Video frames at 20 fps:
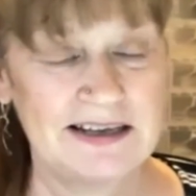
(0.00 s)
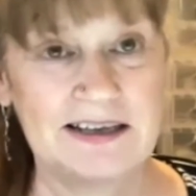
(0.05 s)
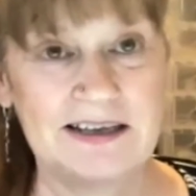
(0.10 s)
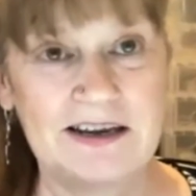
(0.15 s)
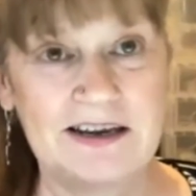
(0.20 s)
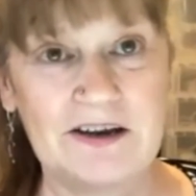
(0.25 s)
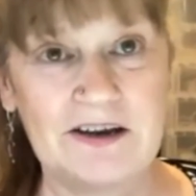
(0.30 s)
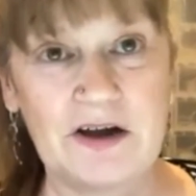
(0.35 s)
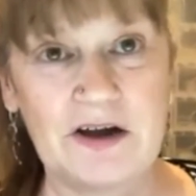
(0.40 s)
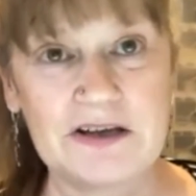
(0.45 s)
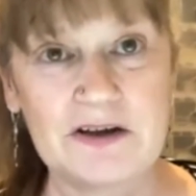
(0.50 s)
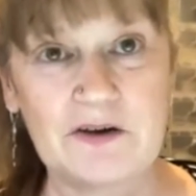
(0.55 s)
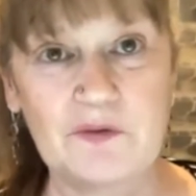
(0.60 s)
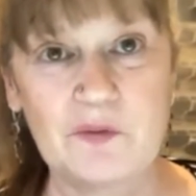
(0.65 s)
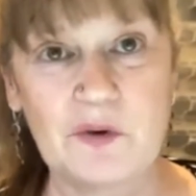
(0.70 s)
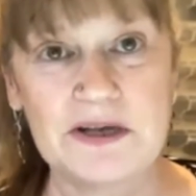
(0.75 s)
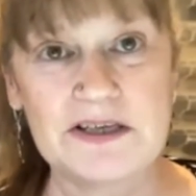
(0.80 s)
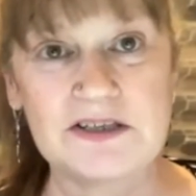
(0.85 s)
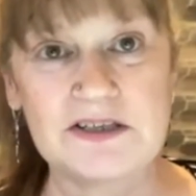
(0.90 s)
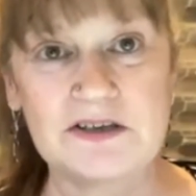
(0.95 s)
you know, I
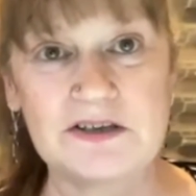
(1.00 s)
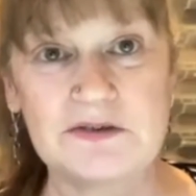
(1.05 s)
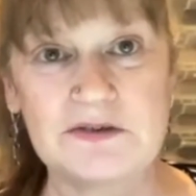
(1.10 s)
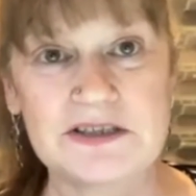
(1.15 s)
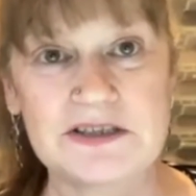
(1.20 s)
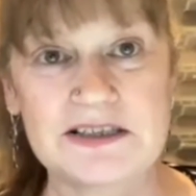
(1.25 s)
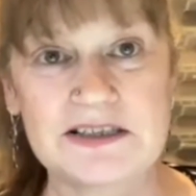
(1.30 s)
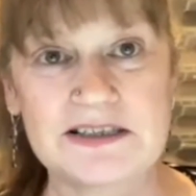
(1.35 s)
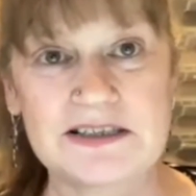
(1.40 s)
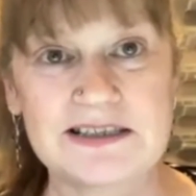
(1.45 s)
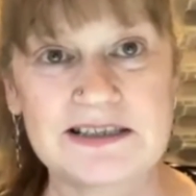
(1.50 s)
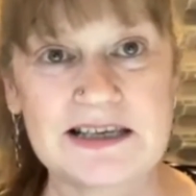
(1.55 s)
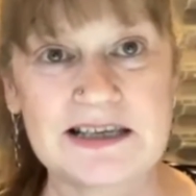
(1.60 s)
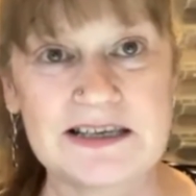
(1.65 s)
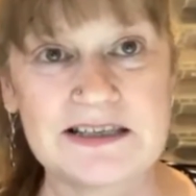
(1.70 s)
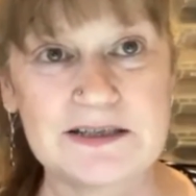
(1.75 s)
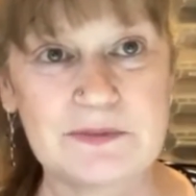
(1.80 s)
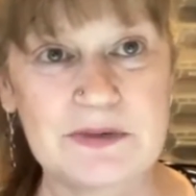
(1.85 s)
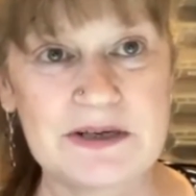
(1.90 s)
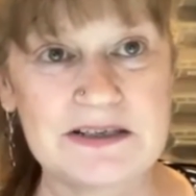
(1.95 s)
always used
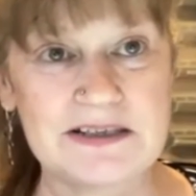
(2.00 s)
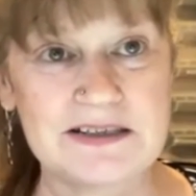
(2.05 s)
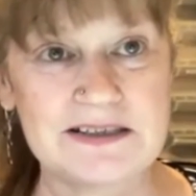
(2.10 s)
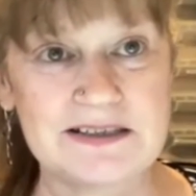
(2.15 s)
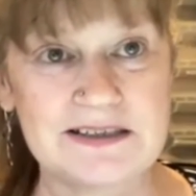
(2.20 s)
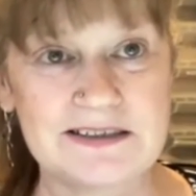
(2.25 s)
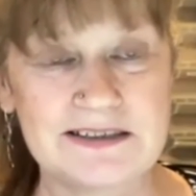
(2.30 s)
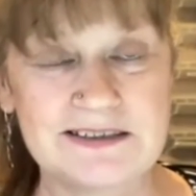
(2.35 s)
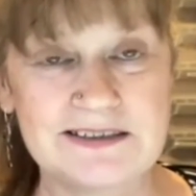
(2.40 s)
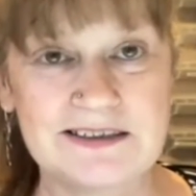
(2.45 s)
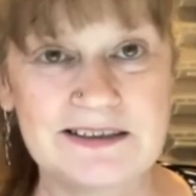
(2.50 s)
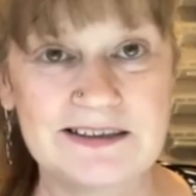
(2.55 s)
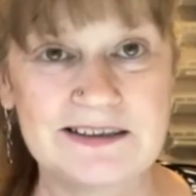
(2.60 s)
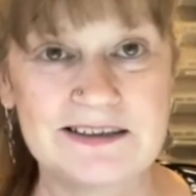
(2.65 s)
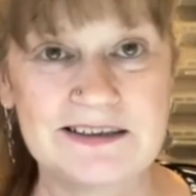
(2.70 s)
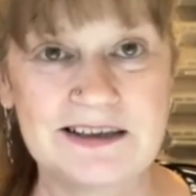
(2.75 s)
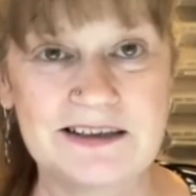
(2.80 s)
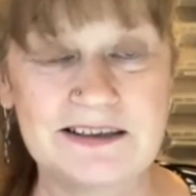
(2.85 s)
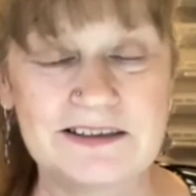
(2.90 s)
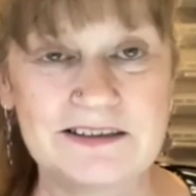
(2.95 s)
centimeters and
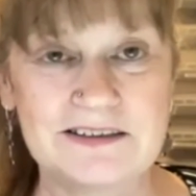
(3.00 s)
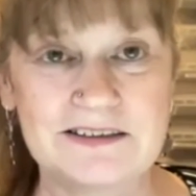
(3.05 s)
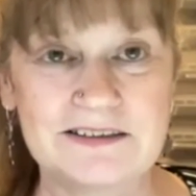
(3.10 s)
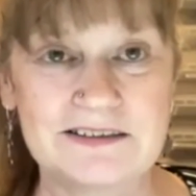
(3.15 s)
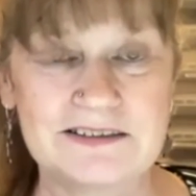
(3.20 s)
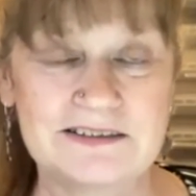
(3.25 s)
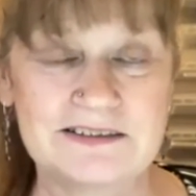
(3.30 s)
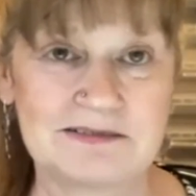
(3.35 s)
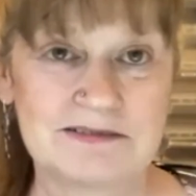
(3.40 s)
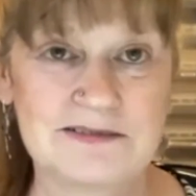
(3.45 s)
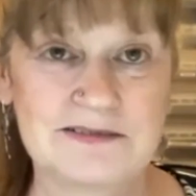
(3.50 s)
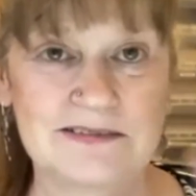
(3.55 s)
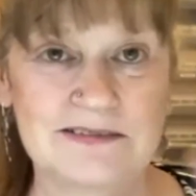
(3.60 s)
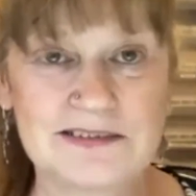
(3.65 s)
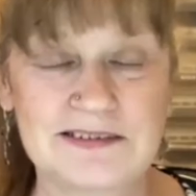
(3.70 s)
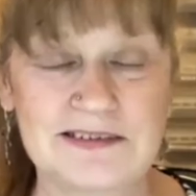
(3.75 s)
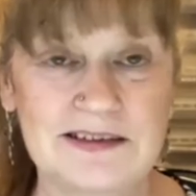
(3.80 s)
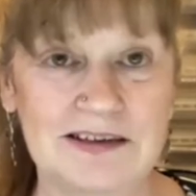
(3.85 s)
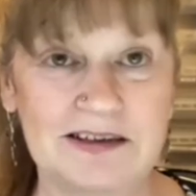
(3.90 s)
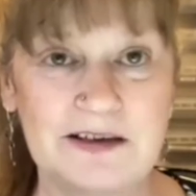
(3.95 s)

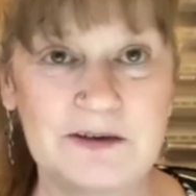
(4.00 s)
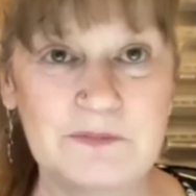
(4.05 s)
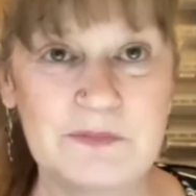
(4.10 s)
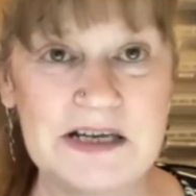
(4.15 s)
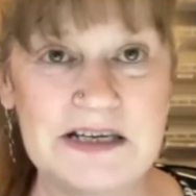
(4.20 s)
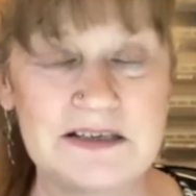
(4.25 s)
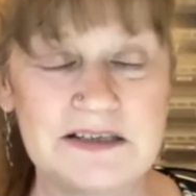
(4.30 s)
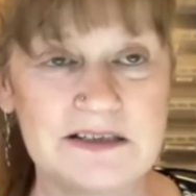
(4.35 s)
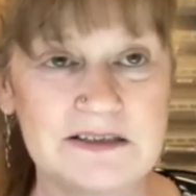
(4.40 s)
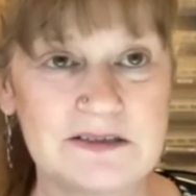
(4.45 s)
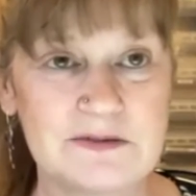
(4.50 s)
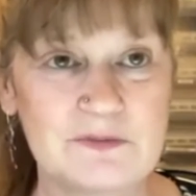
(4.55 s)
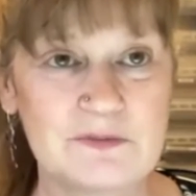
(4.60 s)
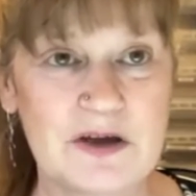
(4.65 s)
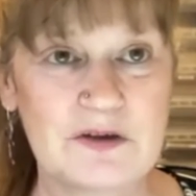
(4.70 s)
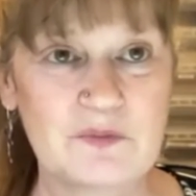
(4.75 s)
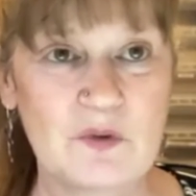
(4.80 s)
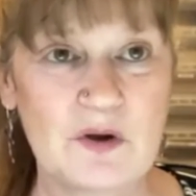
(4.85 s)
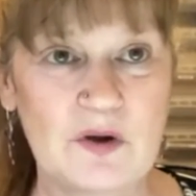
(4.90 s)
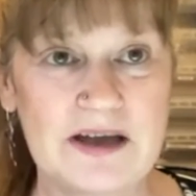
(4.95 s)
you know, meter and
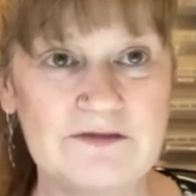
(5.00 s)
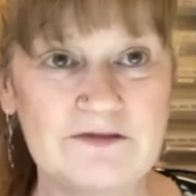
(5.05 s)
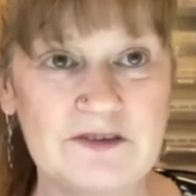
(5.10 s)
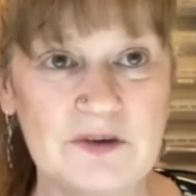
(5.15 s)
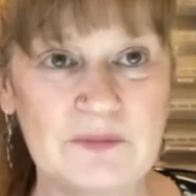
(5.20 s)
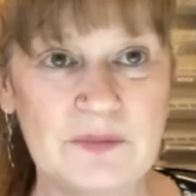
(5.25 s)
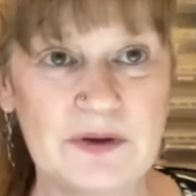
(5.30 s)
whatever.